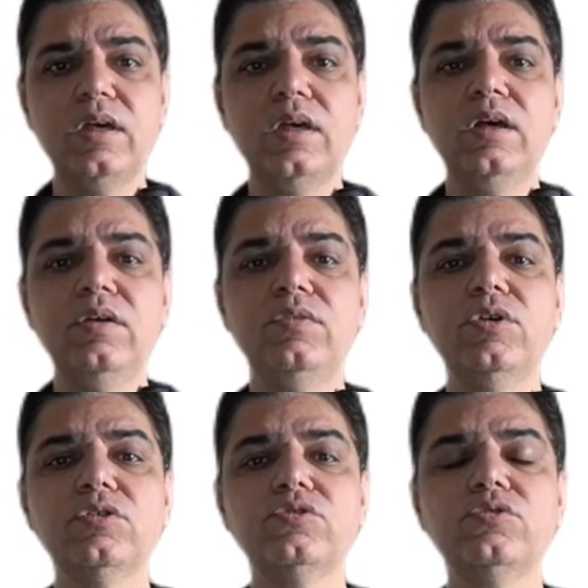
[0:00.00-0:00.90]
We
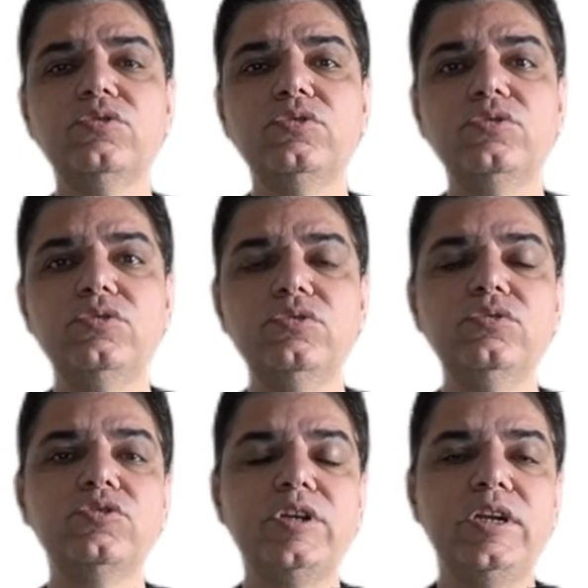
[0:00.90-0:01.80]
also do
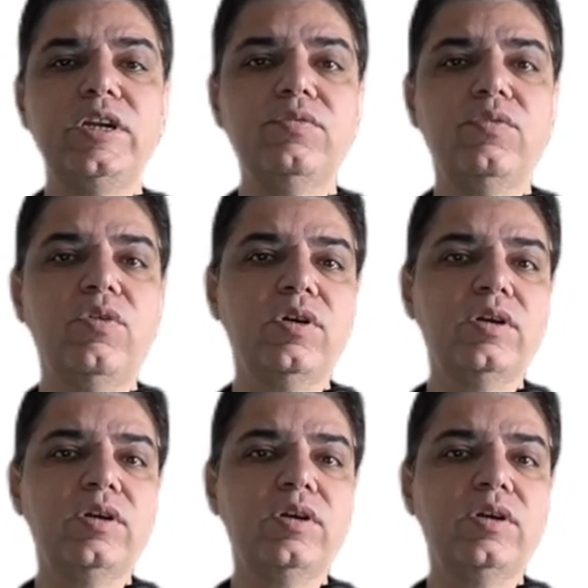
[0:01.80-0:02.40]
screening for